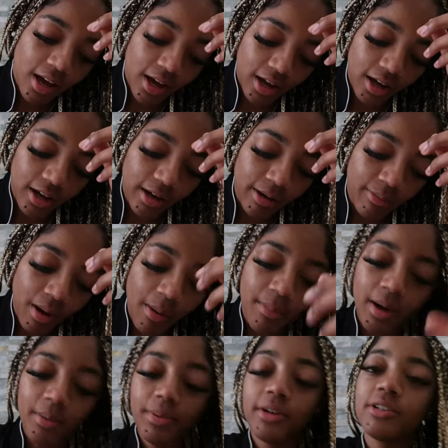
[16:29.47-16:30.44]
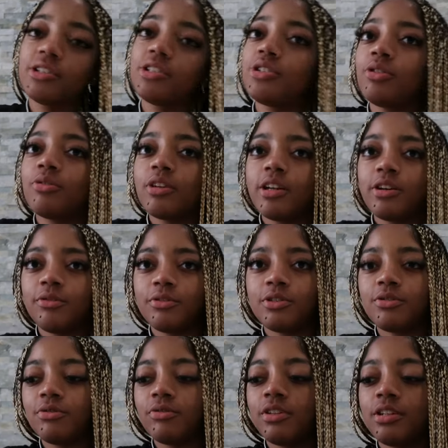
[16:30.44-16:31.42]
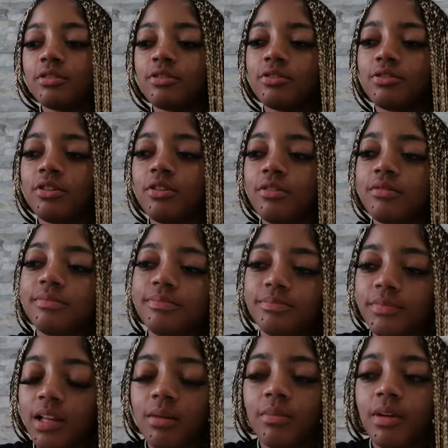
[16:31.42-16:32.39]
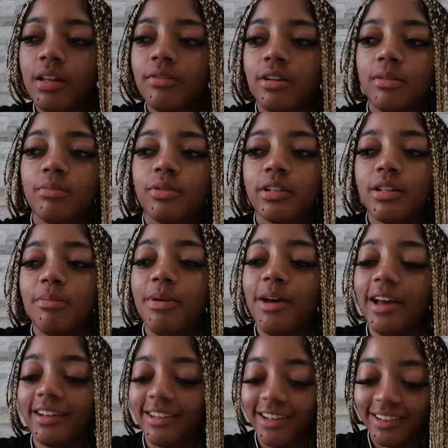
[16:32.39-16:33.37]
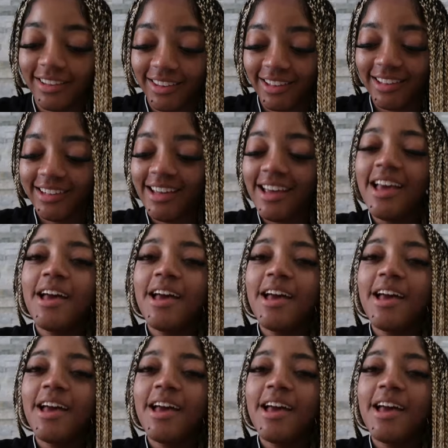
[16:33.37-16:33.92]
My parents don't care for souvenirs, so I'm not even gonna bring them back nothing.